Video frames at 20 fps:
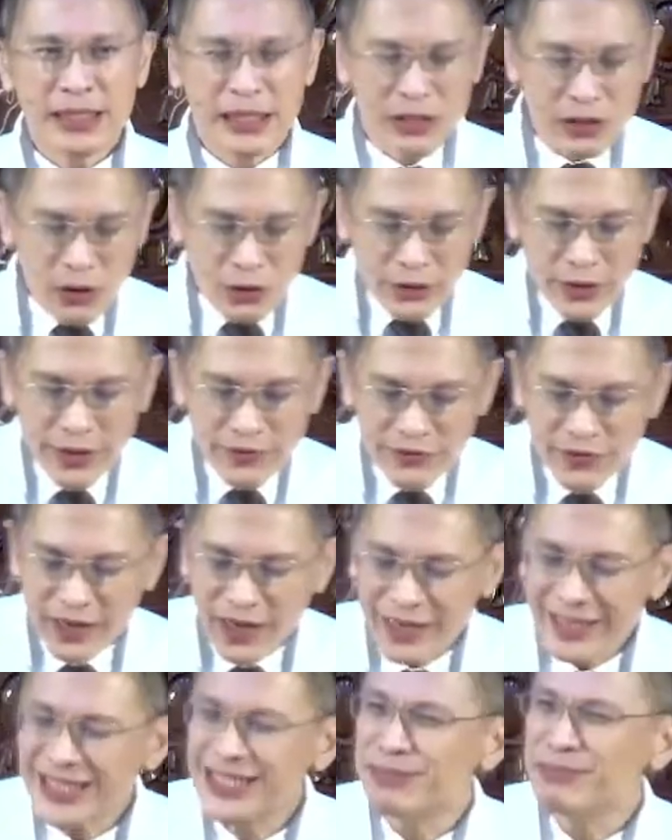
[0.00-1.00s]
The glory of
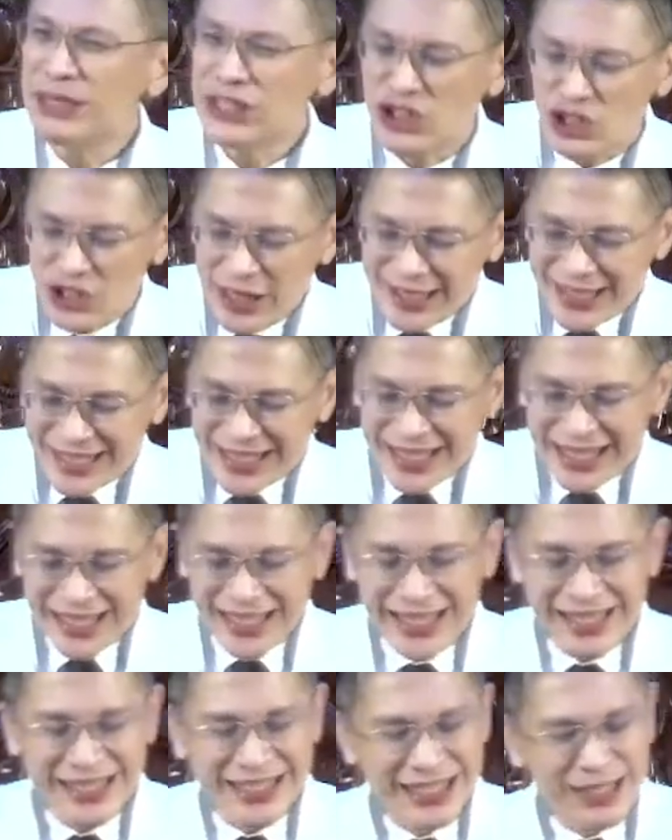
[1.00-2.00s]
God is
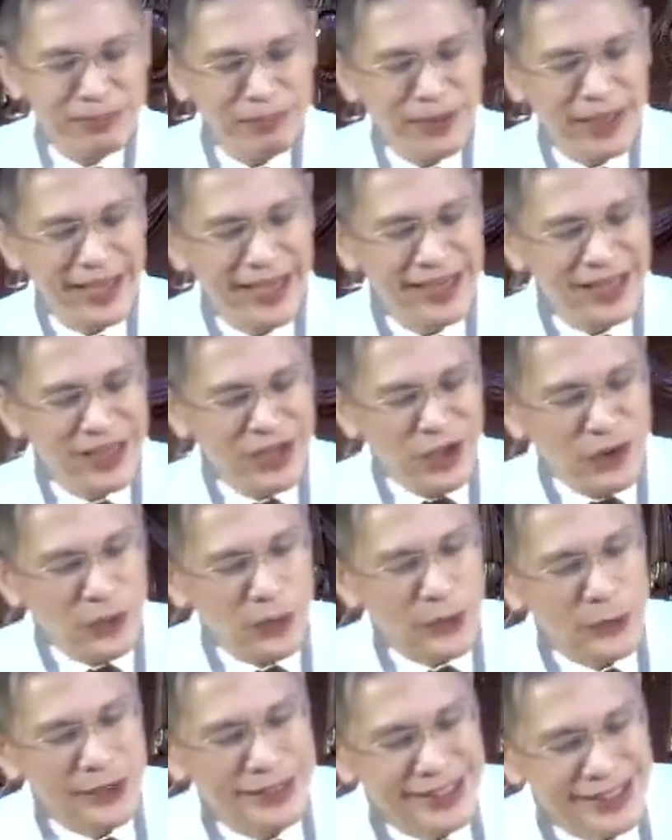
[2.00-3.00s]
majestically displayed
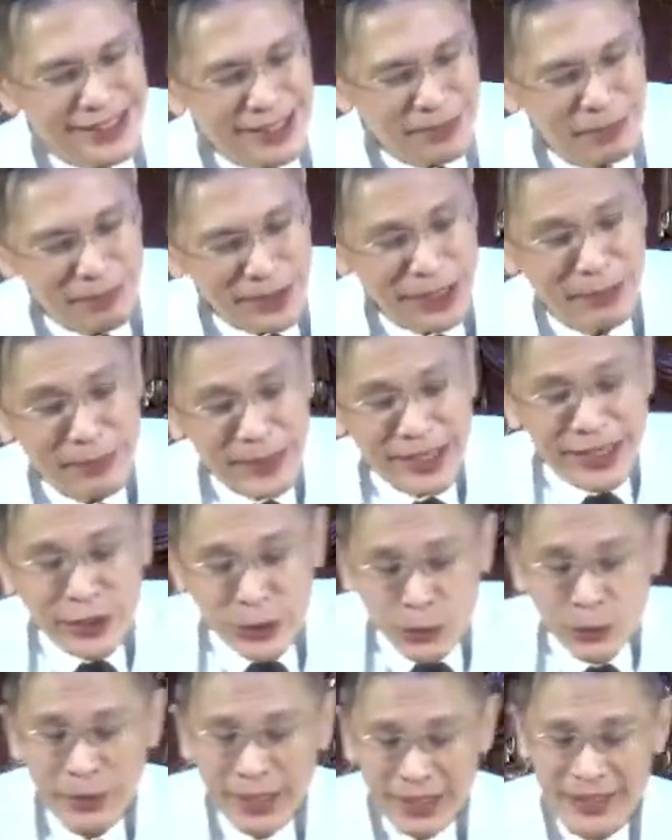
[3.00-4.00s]
when we simply be
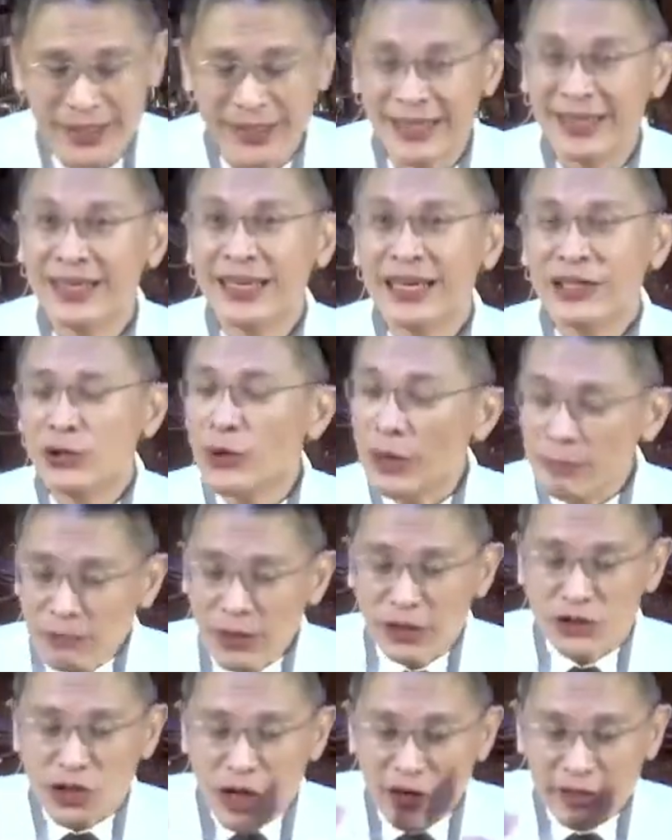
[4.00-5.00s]
human. No,
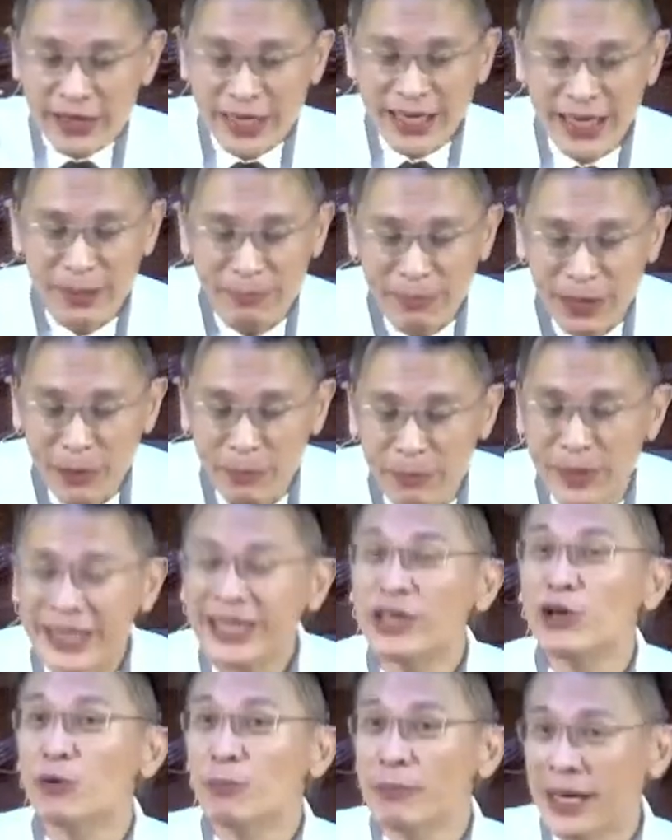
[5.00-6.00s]
I'm not talking about
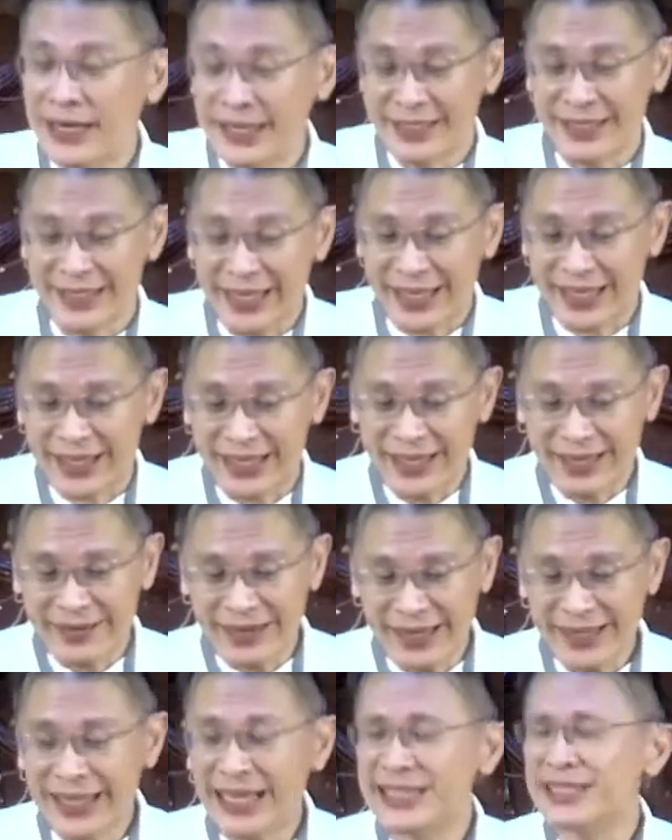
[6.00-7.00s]
being humanistic,
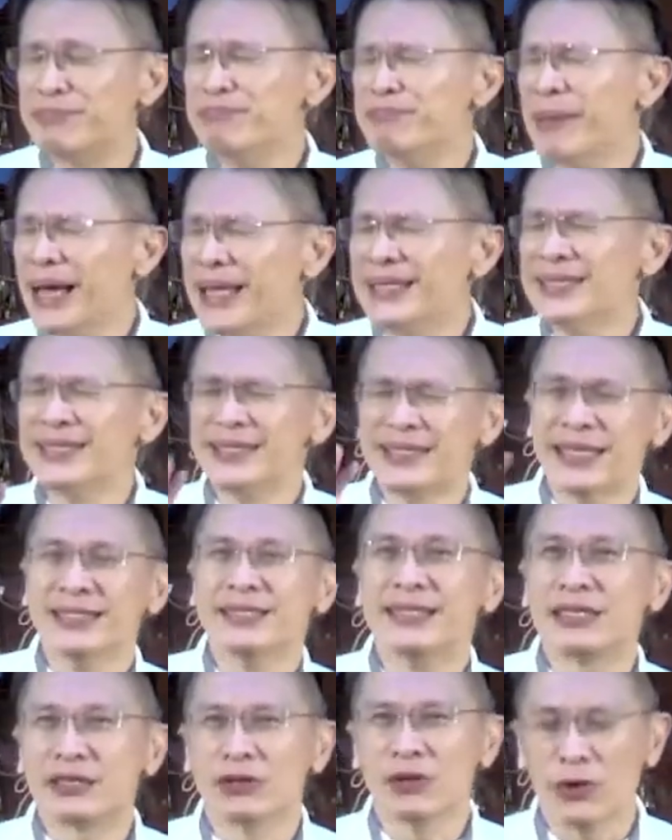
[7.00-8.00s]
right? That is
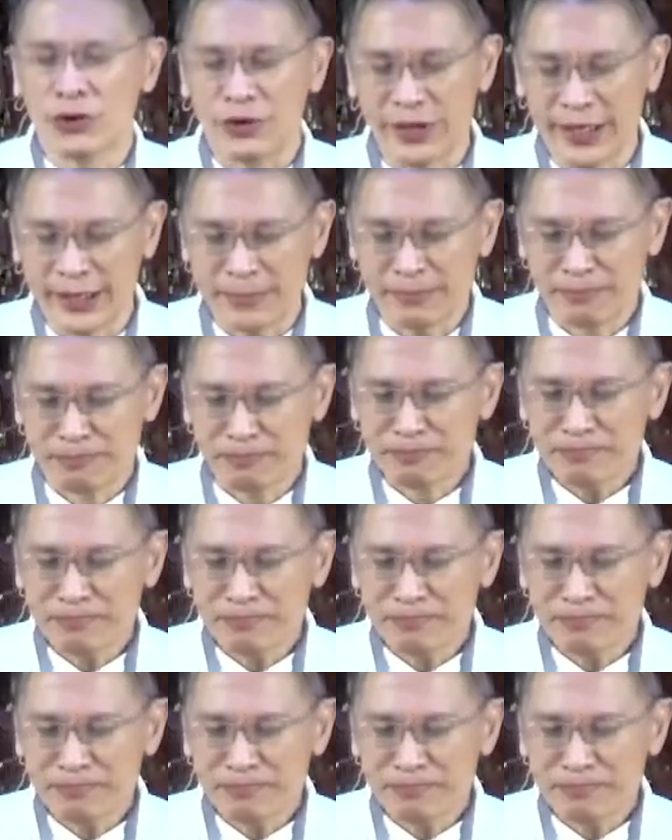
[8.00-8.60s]
man-centered glory.